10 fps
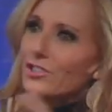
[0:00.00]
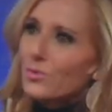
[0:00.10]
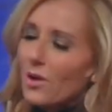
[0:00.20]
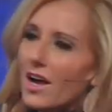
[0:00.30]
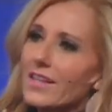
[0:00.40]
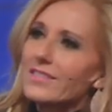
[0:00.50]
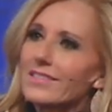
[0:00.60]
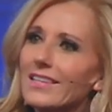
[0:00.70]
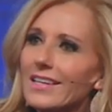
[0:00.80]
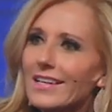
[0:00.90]
to
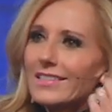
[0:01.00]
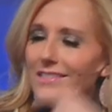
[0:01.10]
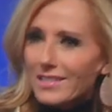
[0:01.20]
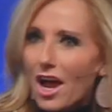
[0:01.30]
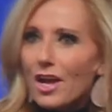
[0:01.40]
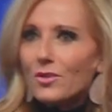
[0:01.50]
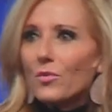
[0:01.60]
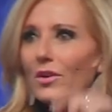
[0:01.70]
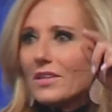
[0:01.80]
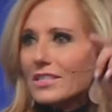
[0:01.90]
us tonight,
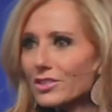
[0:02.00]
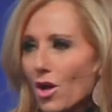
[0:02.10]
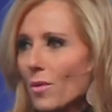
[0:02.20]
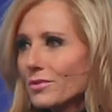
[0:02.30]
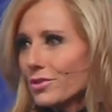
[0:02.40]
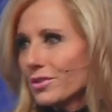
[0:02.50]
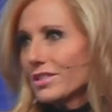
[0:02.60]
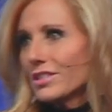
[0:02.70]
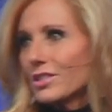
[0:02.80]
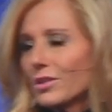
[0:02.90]
where these psalms are
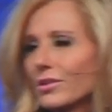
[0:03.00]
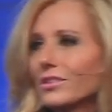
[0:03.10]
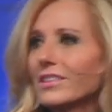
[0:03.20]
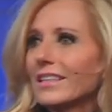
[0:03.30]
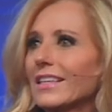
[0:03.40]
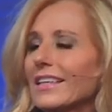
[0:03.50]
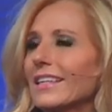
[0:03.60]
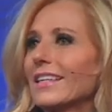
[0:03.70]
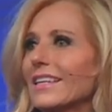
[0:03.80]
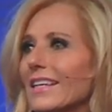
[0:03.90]
concerned,
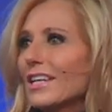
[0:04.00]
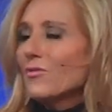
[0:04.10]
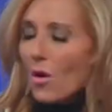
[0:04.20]
and